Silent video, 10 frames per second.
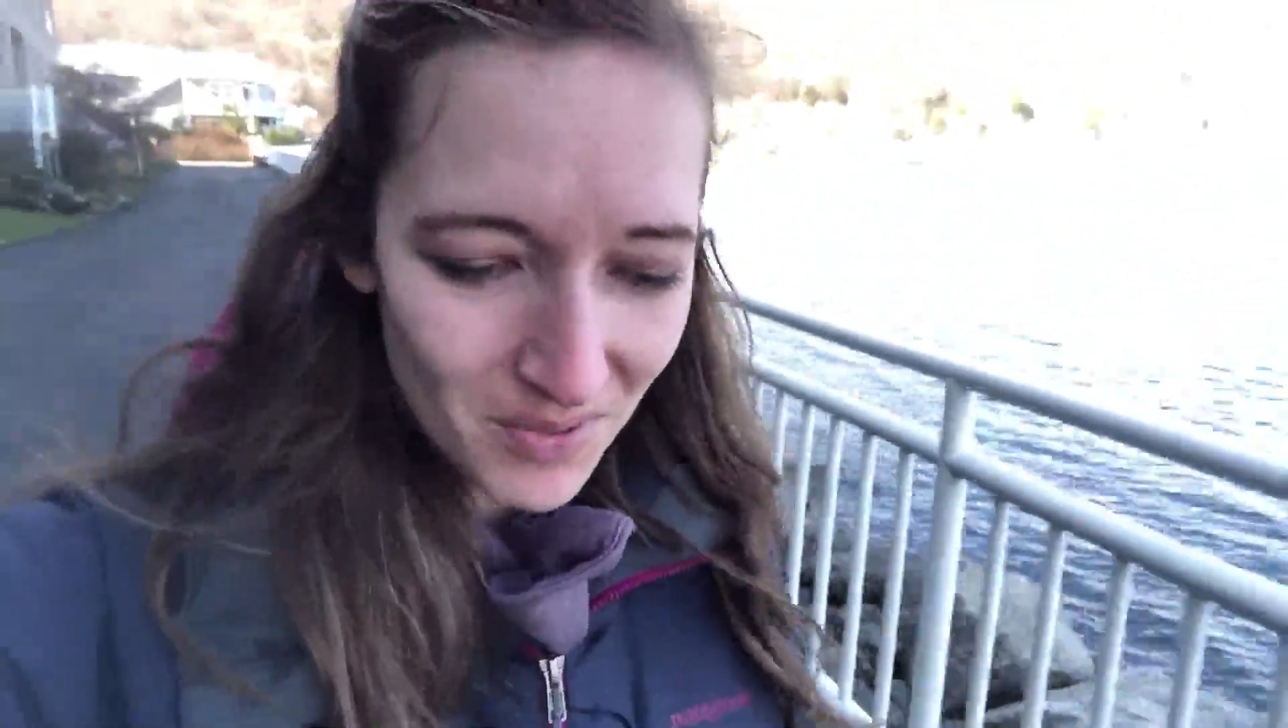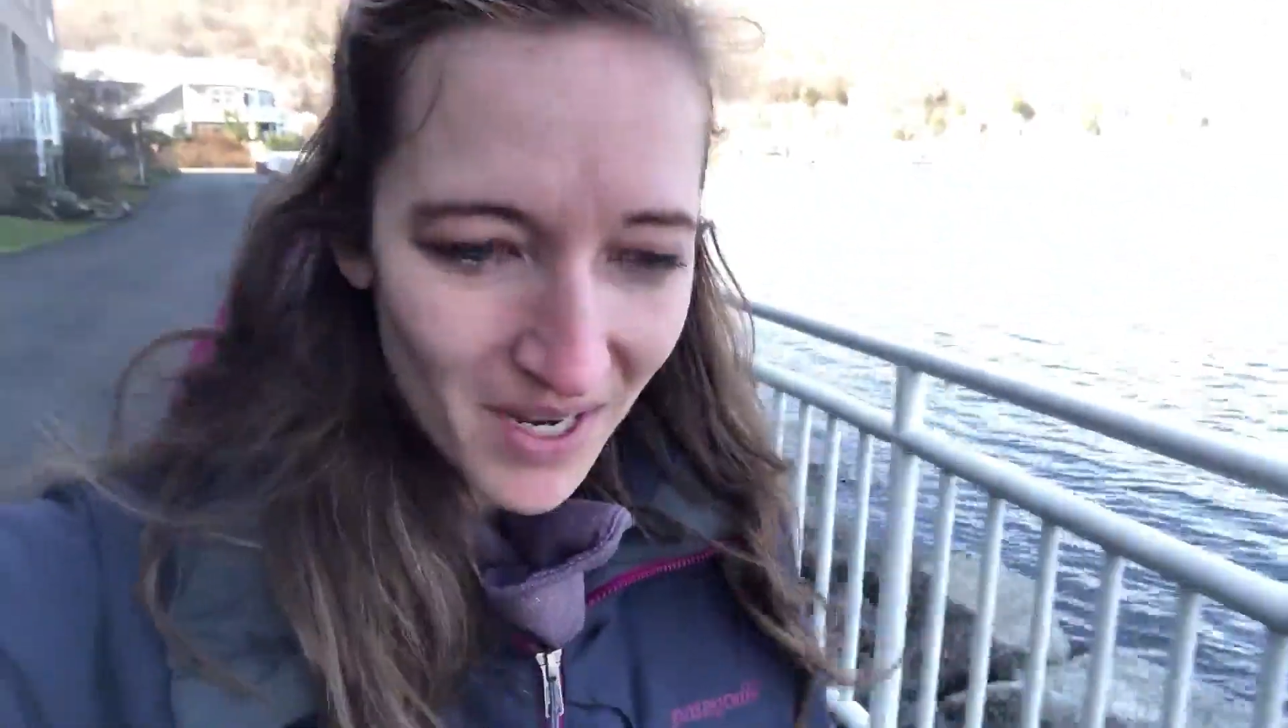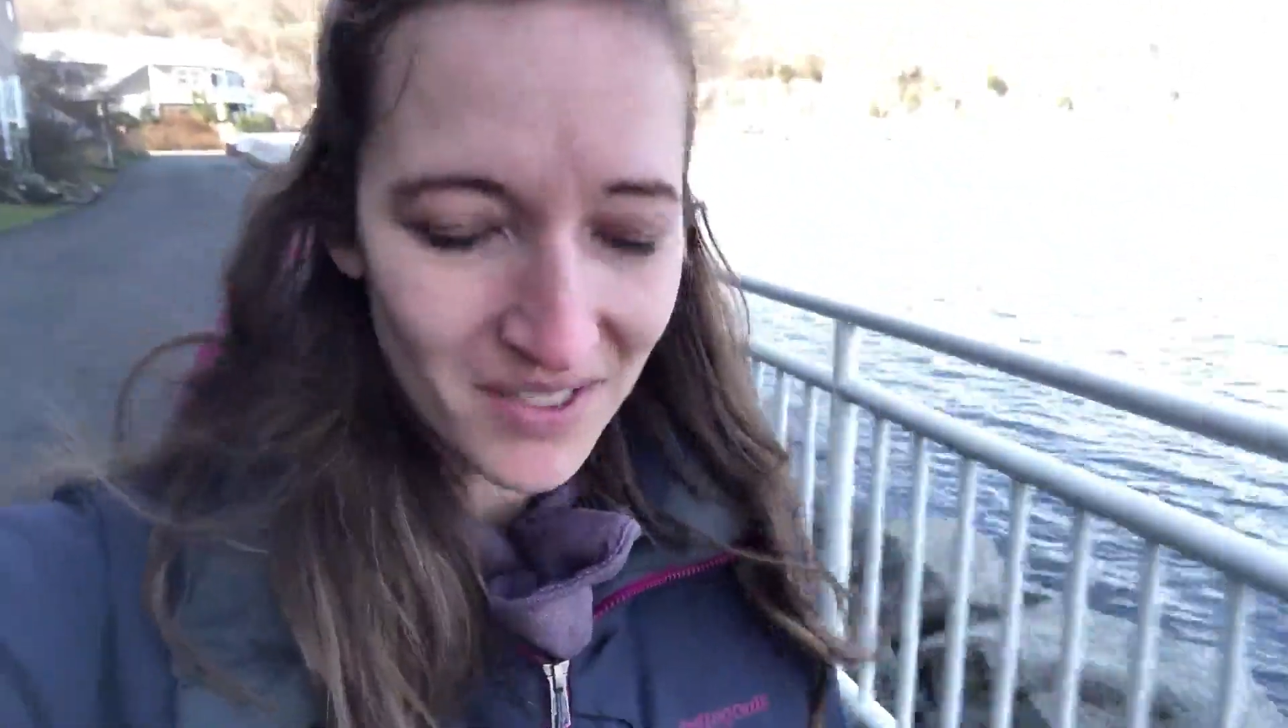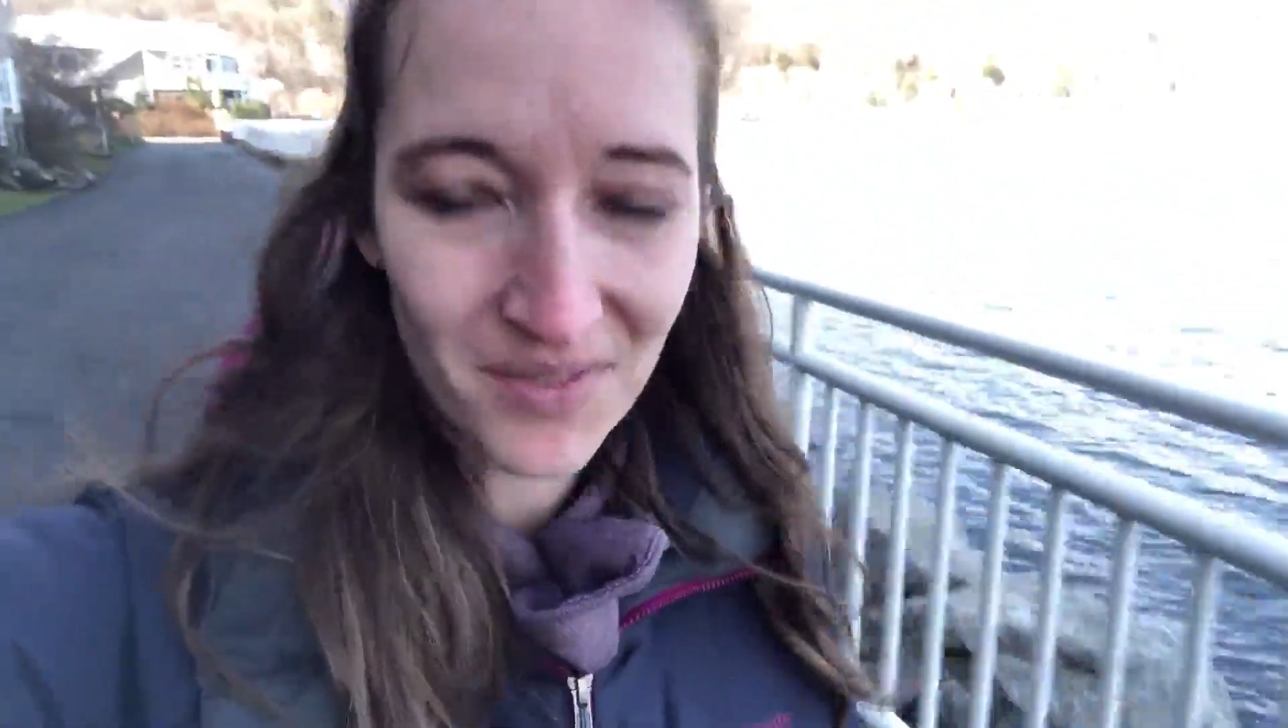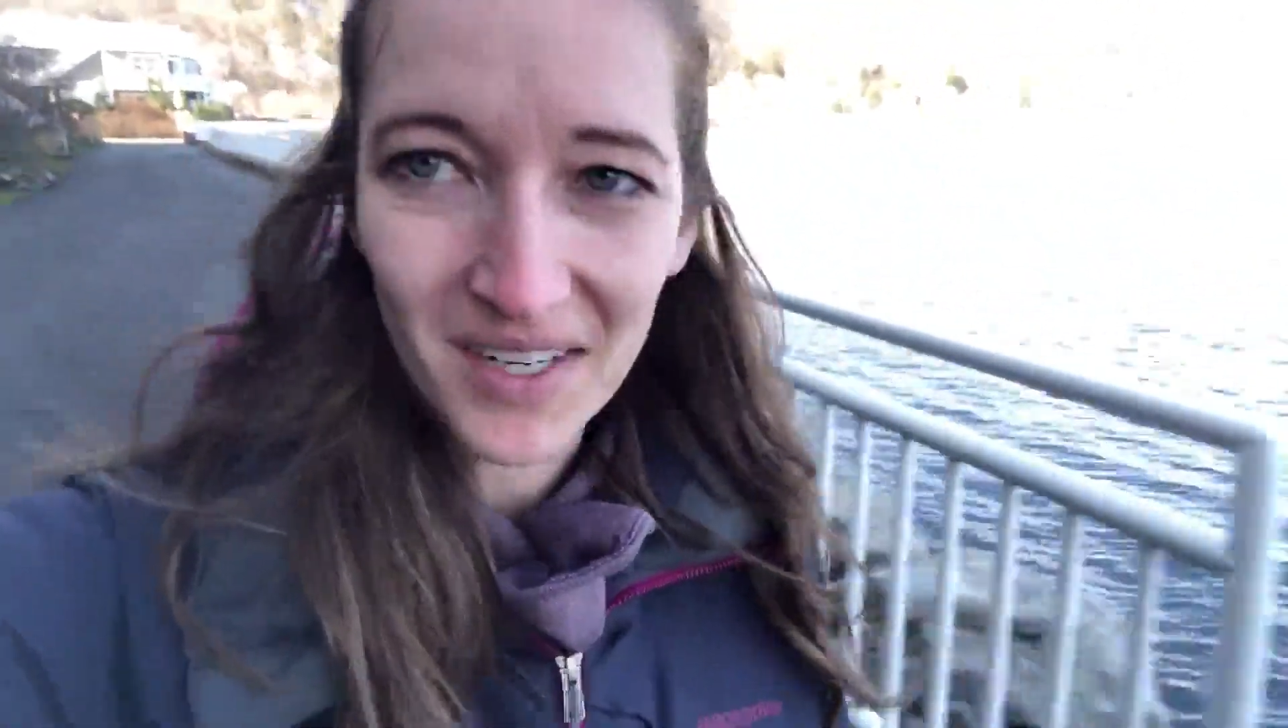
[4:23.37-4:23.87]

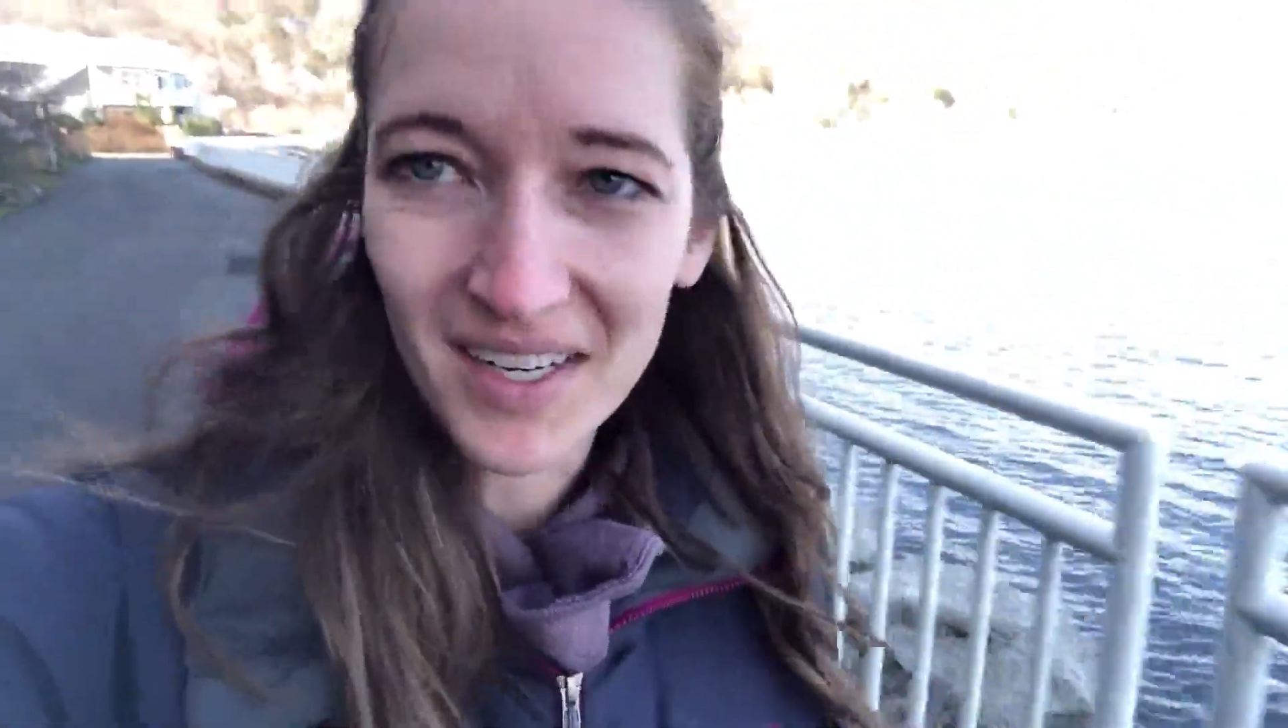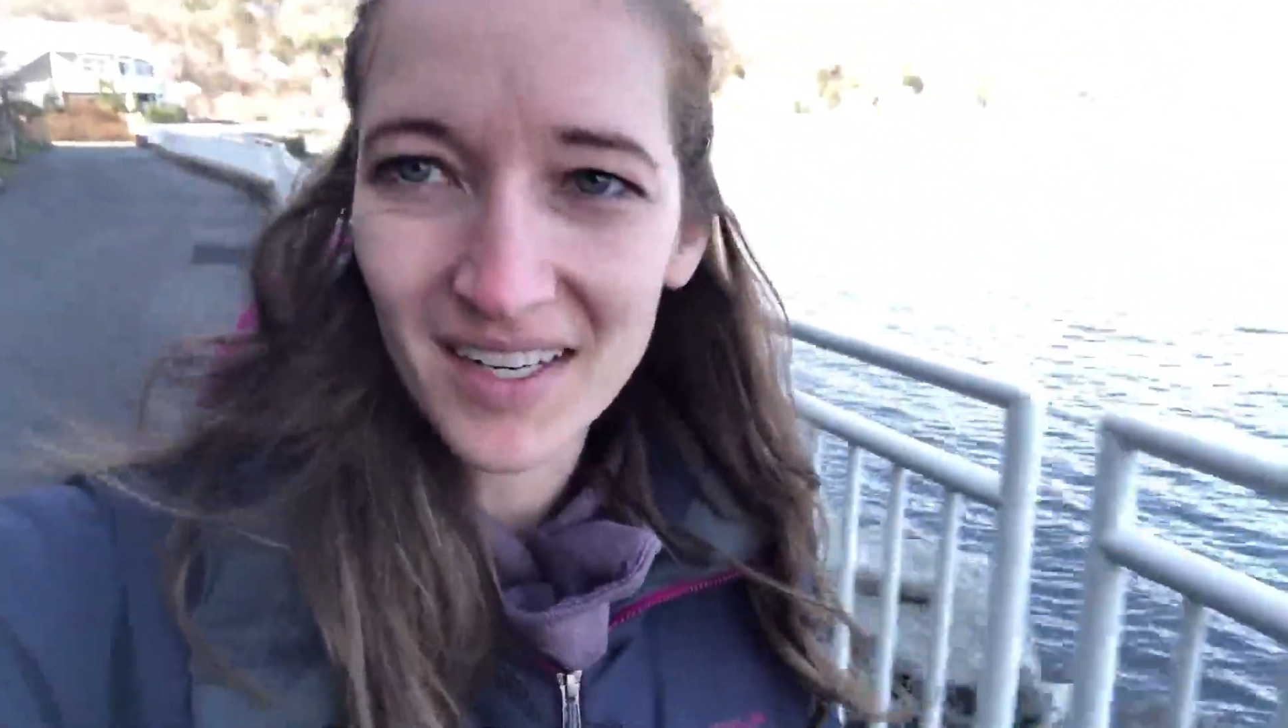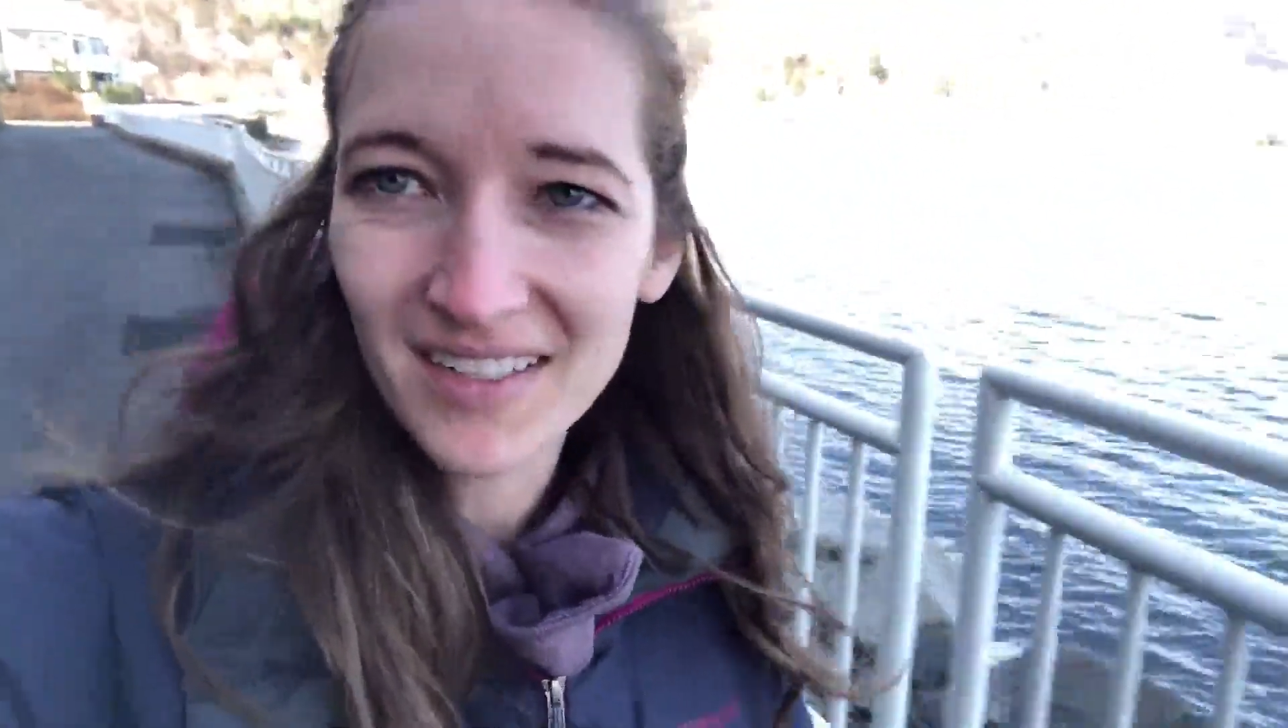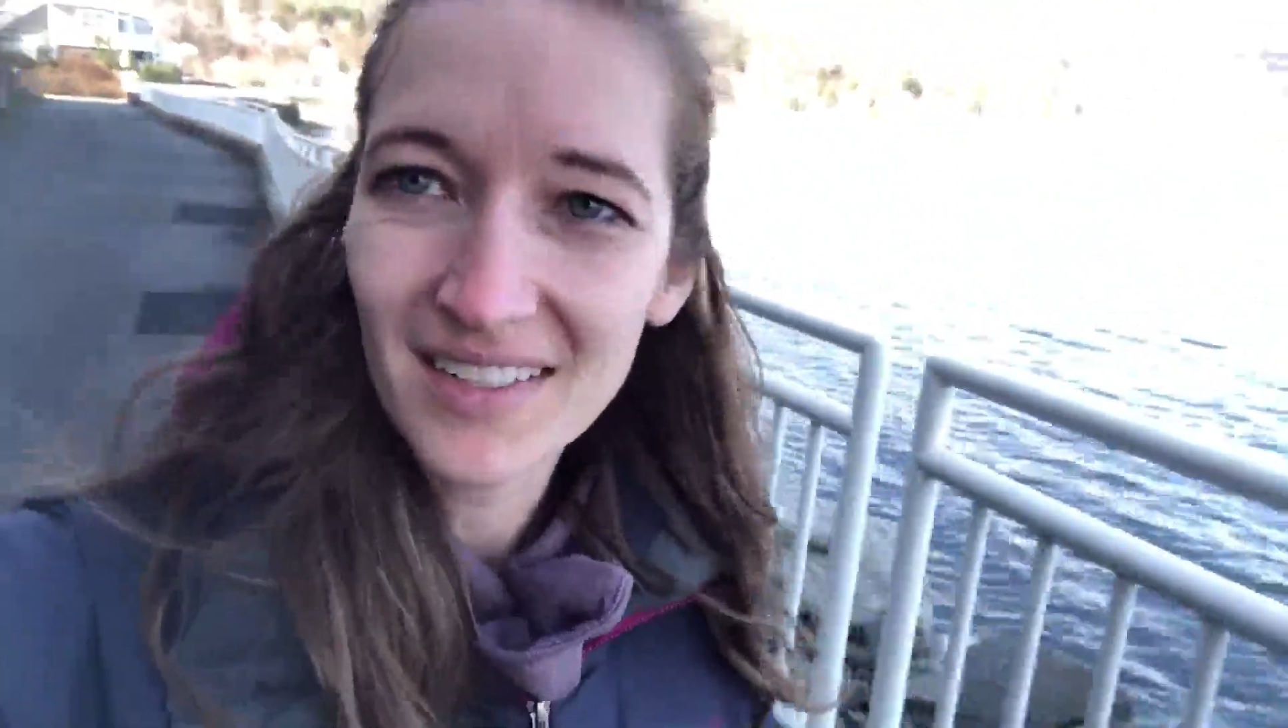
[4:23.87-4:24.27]
back to work.